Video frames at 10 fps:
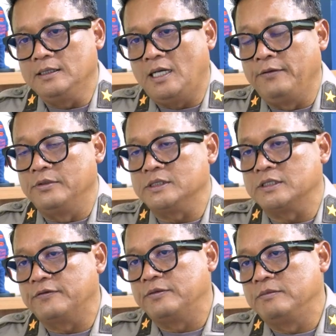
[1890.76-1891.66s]
After
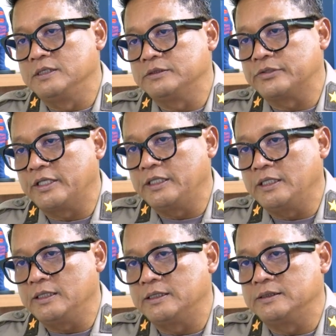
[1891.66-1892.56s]
7-month
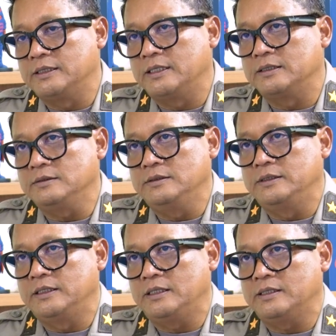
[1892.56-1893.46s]
training, and then
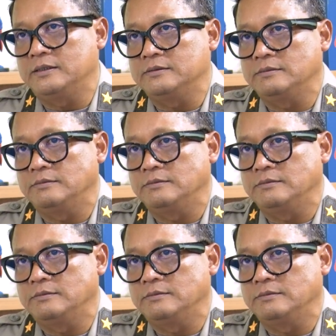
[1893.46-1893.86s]
they are